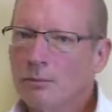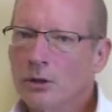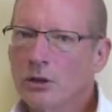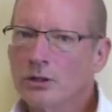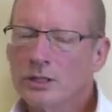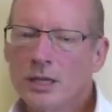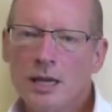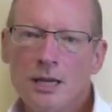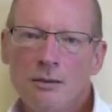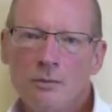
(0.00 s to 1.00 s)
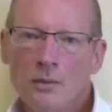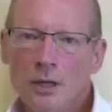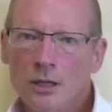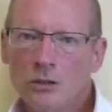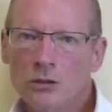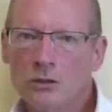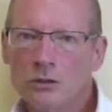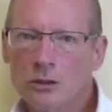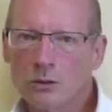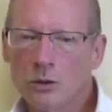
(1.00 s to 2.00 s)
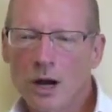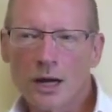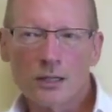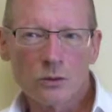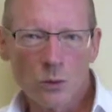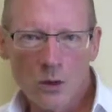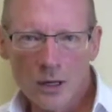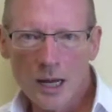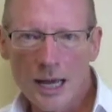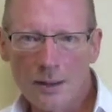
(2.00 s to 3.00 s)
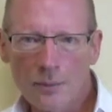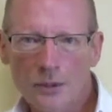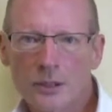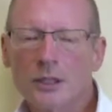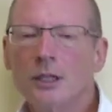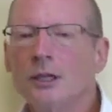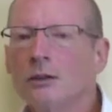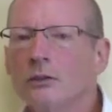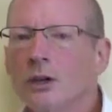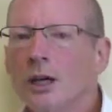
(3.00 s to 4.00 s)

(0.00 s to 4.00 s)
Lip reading: But the same issues arise. What happens if